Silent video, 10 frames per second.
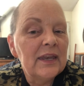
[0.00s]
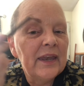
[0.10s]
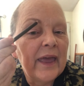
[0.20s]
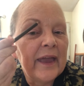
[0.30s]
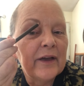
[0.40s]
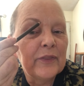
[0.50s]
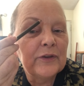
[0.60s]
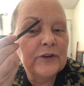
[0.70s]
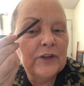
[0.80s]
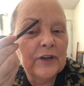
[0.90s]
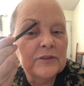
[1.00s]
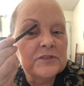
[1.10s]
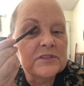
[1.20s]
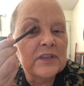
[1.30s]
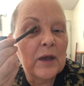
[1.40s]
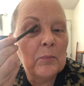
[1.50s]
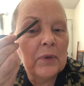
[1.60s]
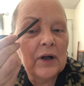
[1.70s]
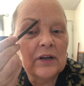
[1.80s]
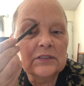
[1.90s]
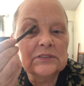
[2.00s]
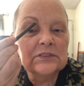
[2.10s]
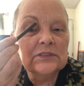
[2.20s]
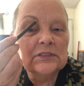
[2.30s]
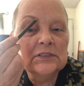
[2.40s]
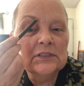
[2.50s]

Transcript: Now they're, you know, just that boxed